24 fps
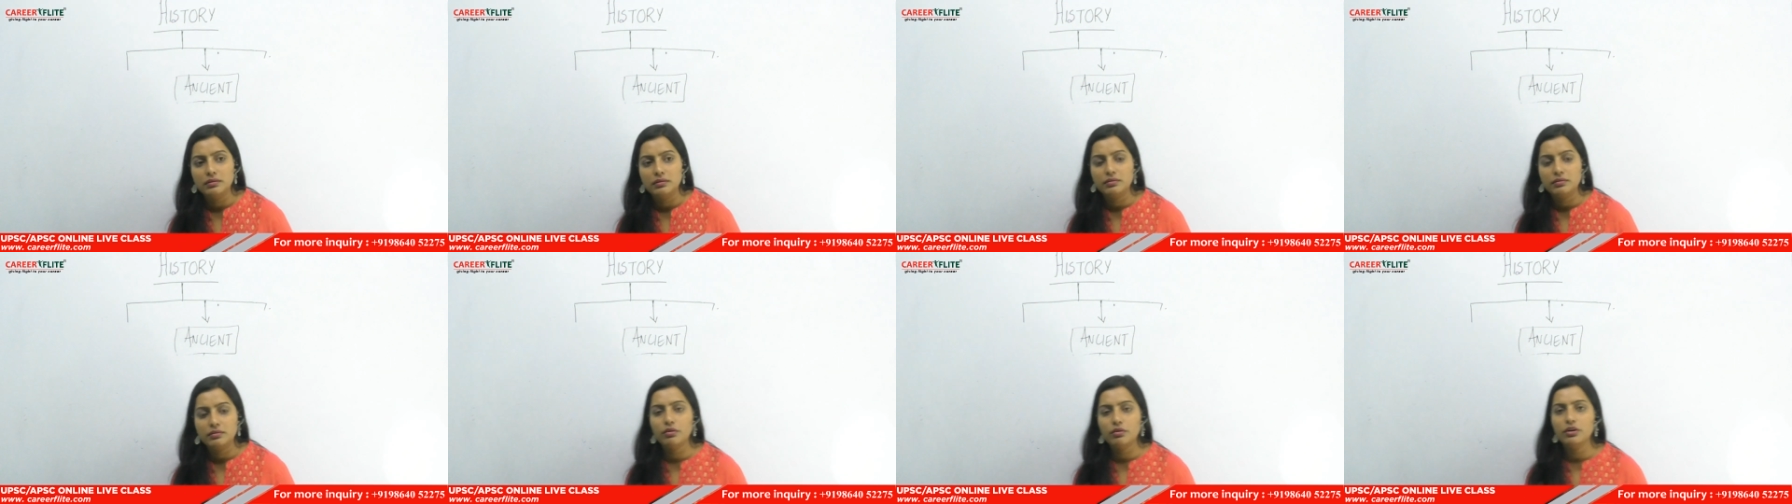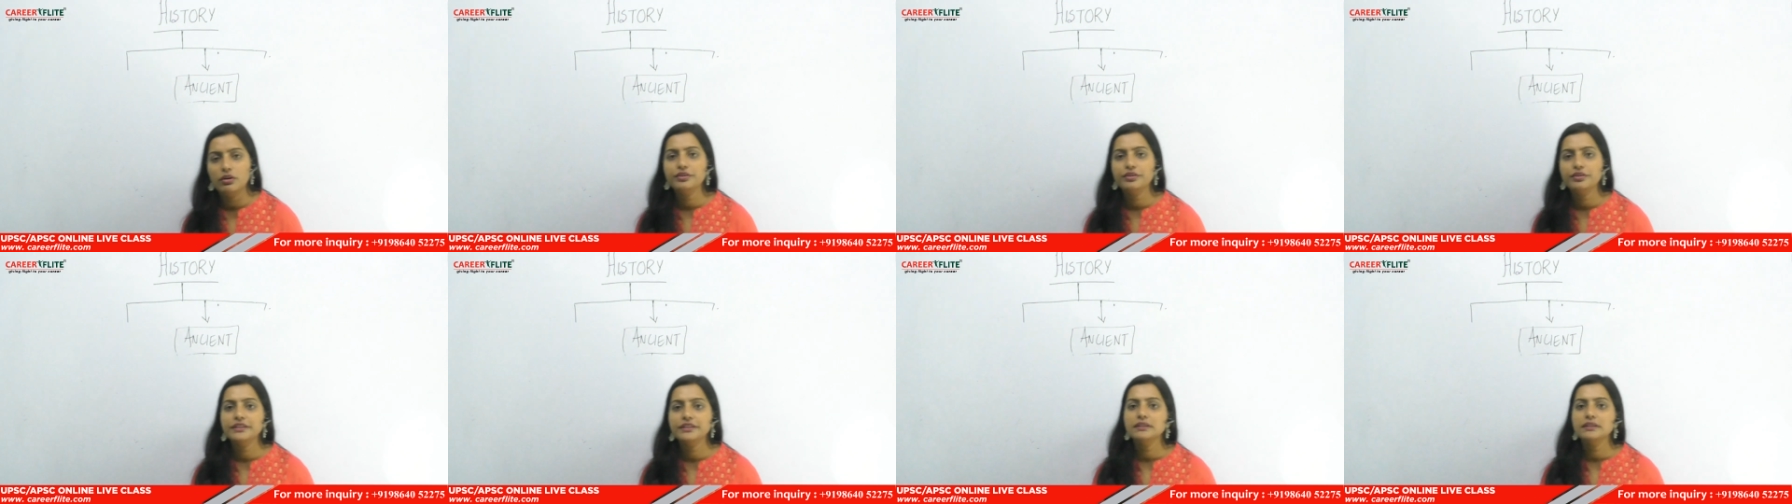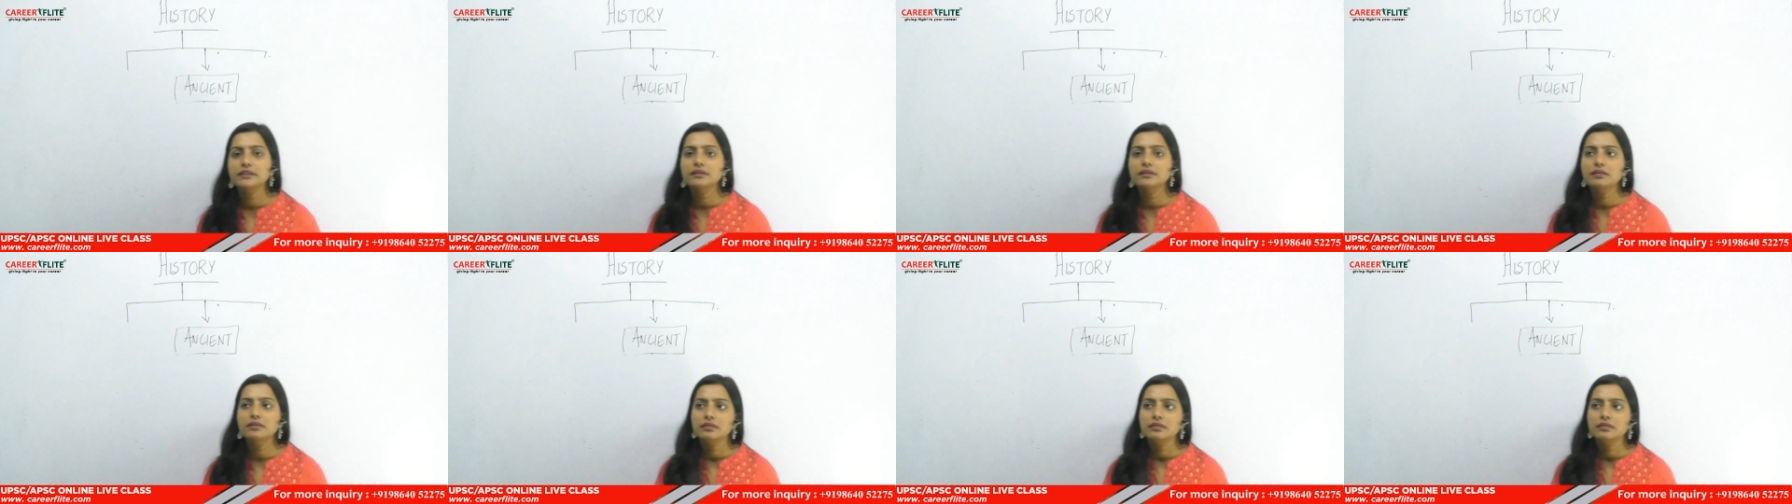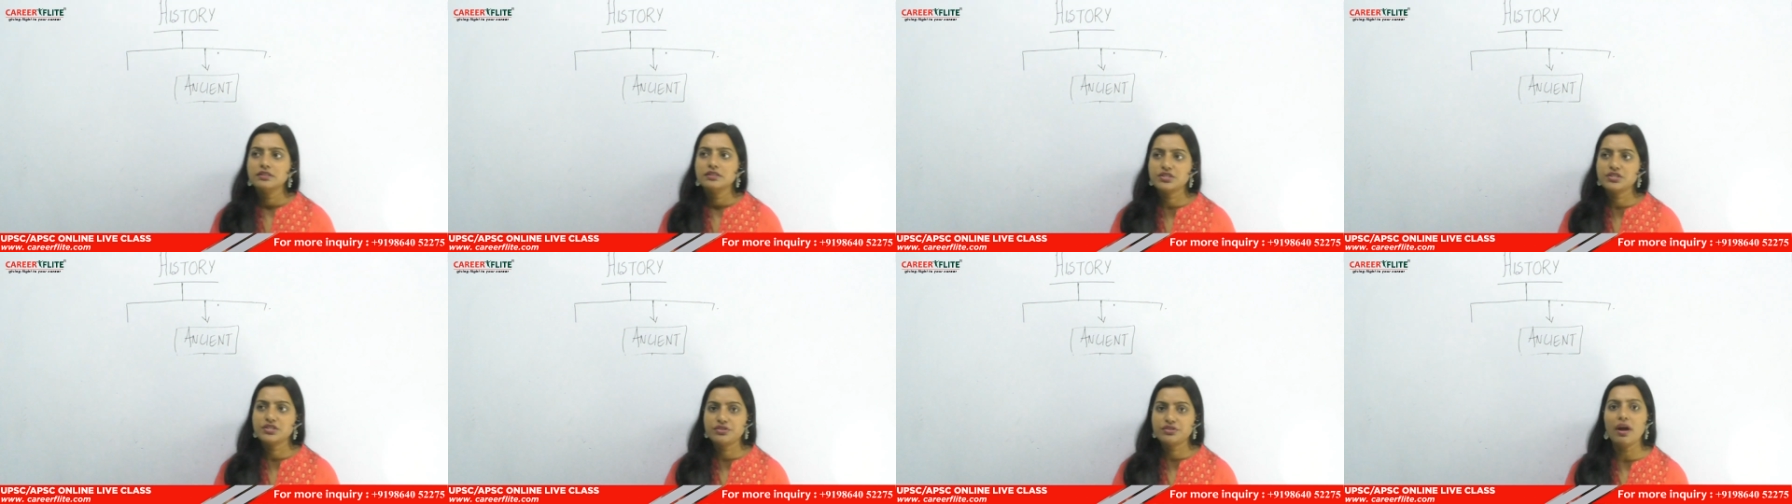colonial
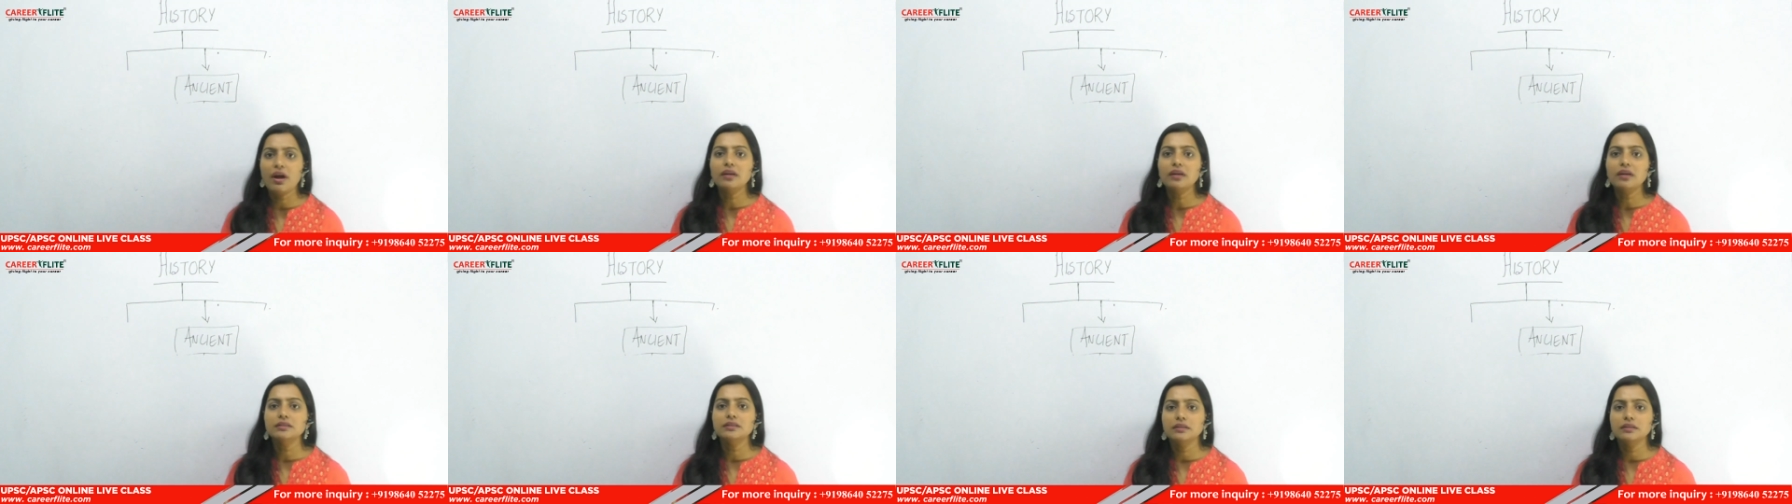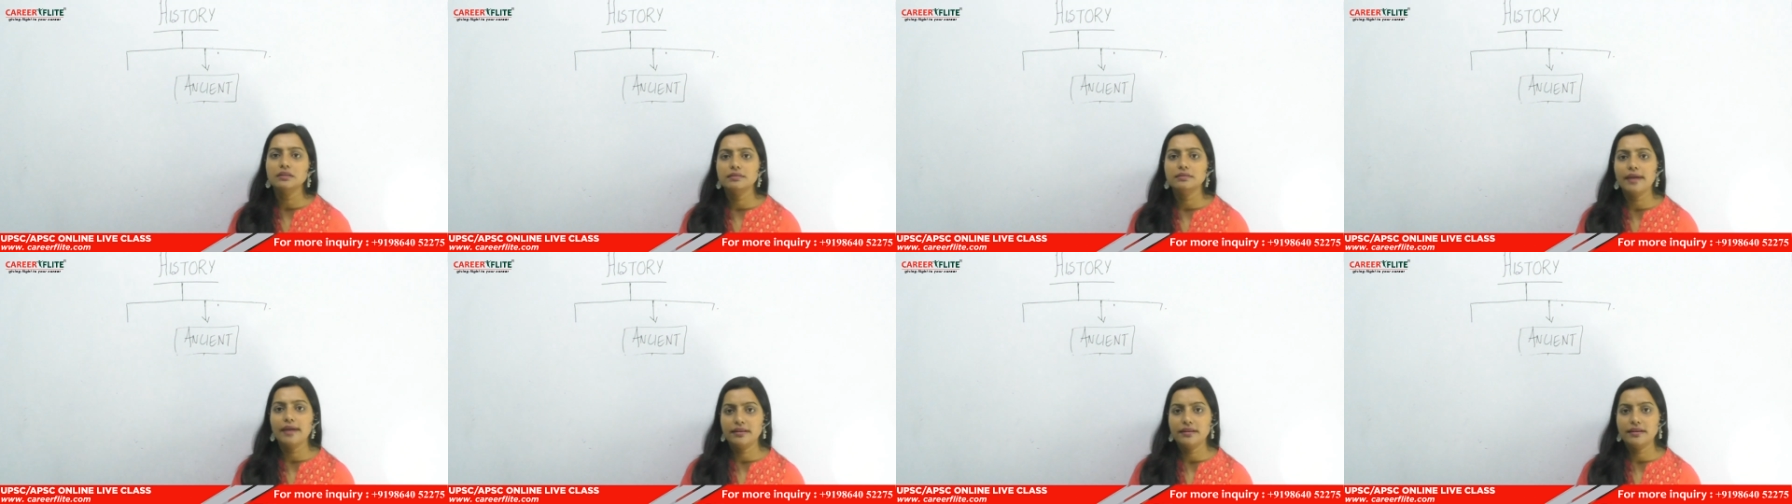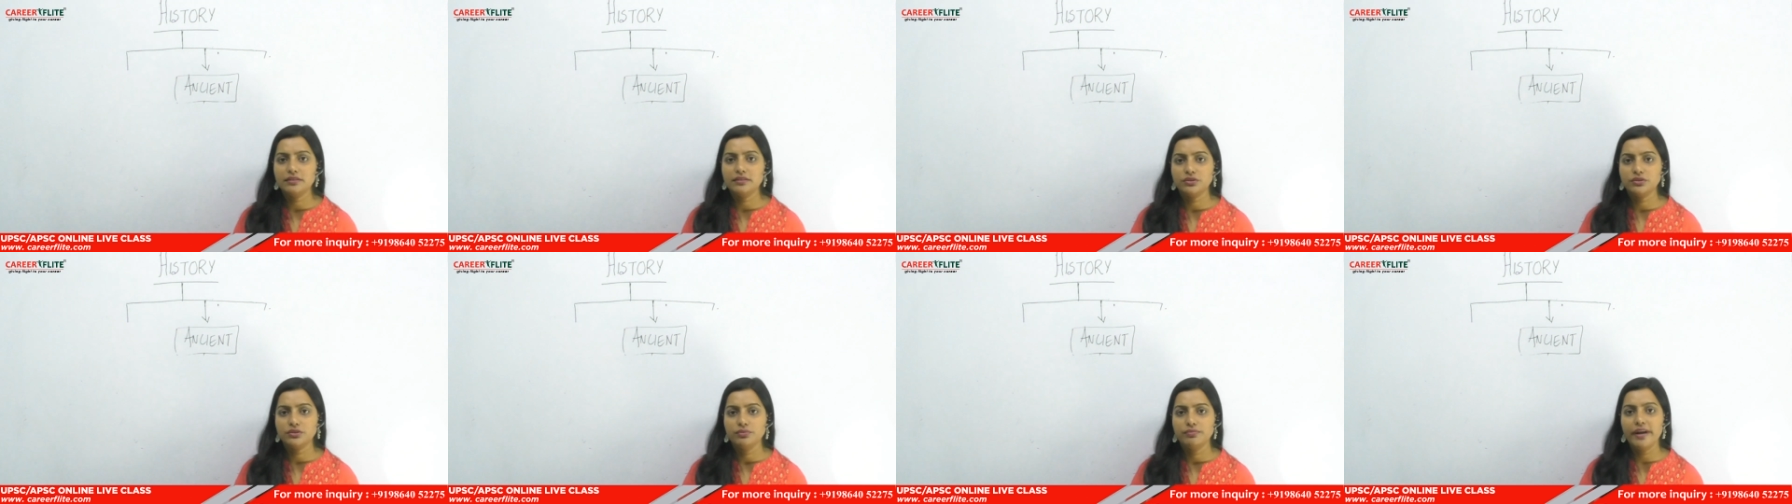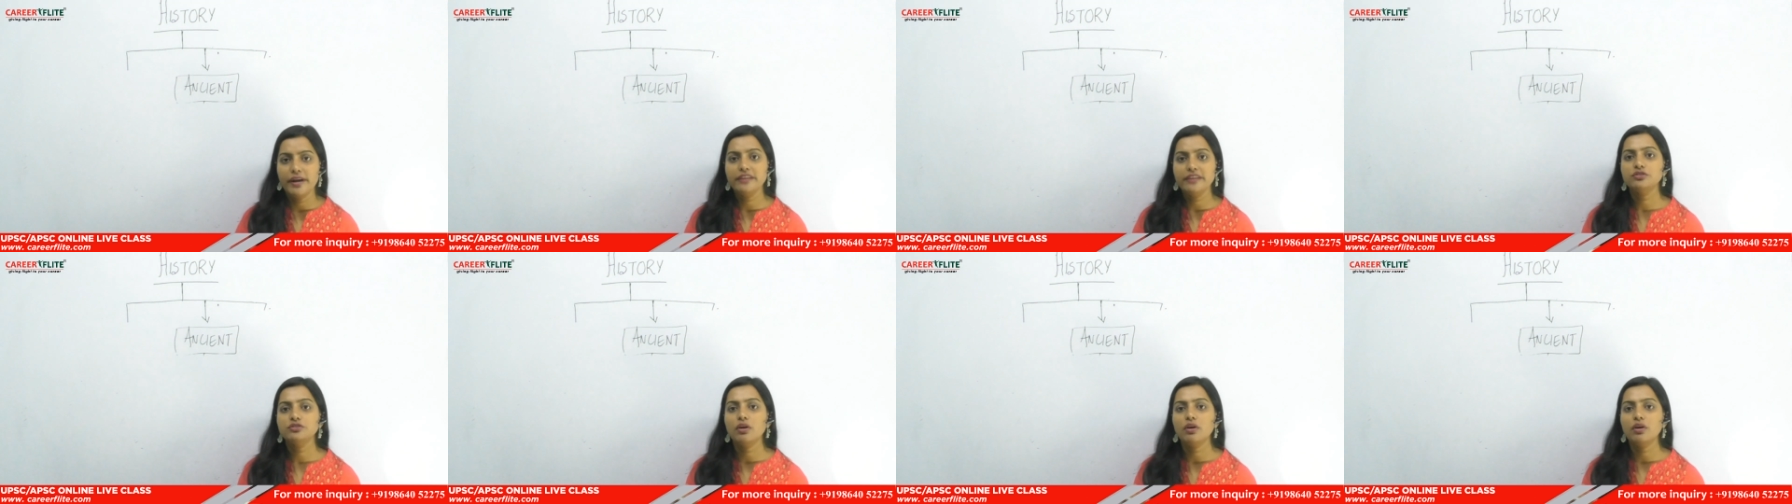struggle that
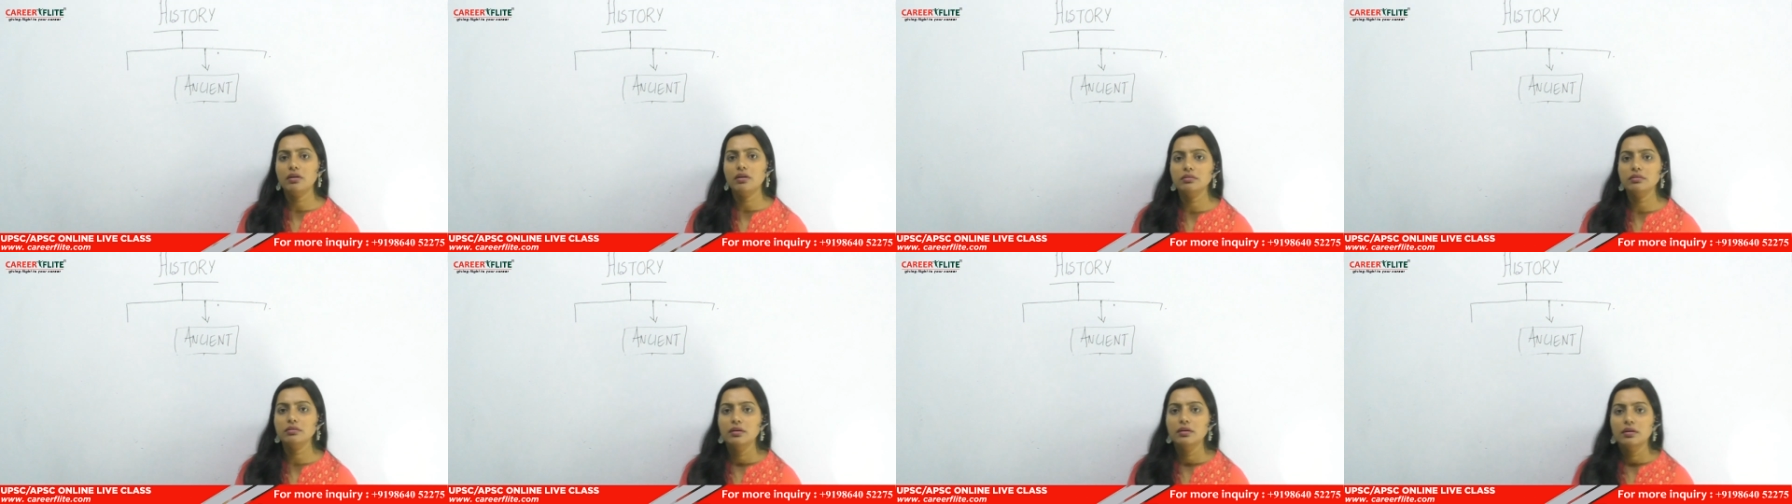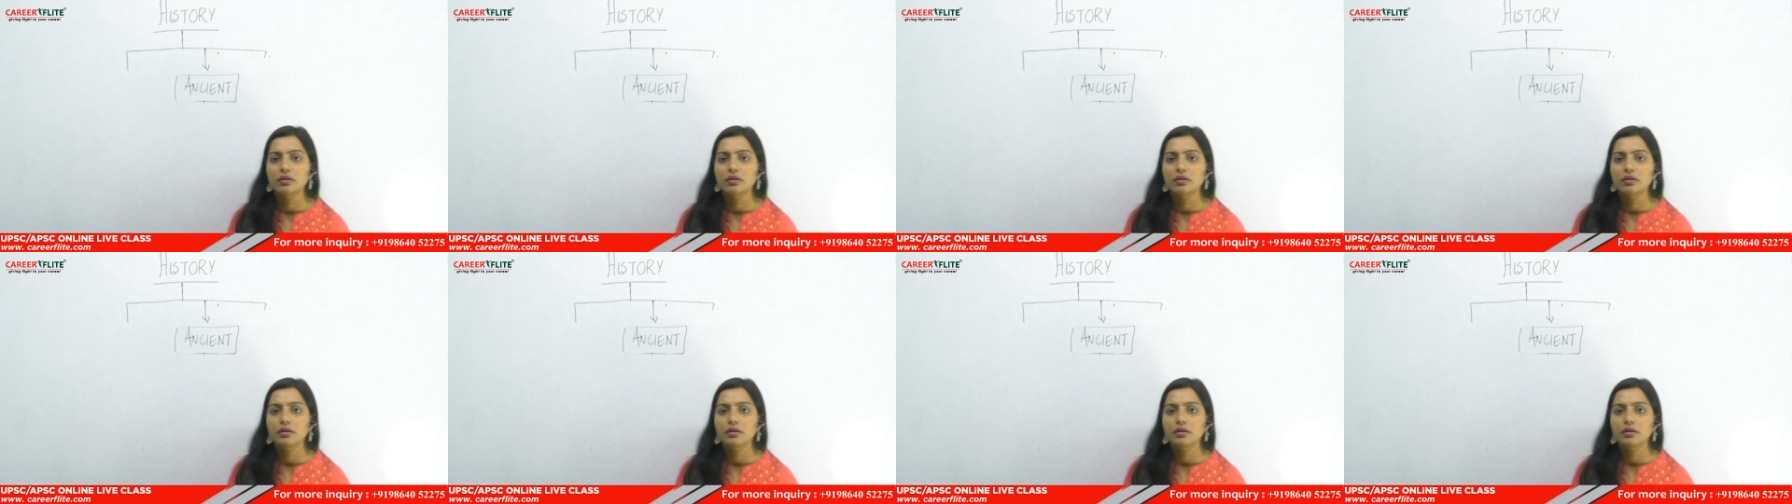went on